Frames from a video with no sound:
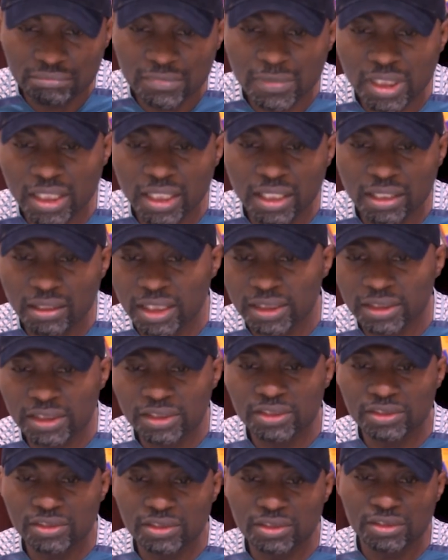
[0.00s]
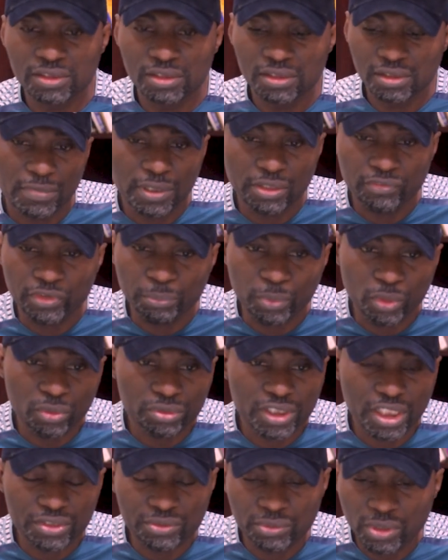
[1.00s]
and this is a
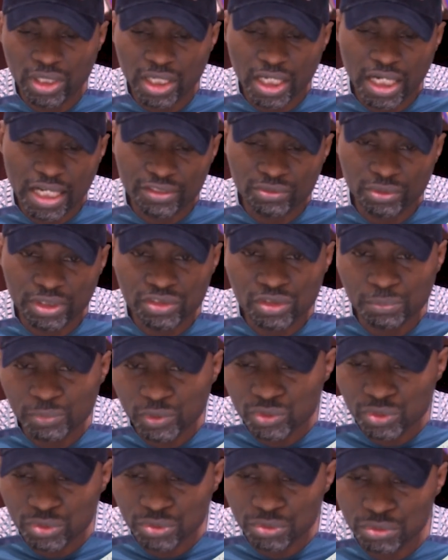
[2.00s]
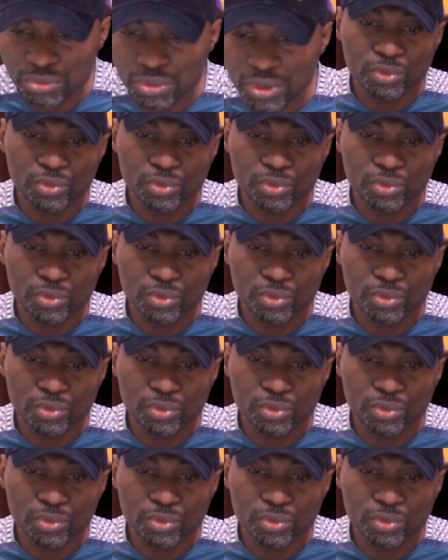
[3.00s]
report that you are actually supposed to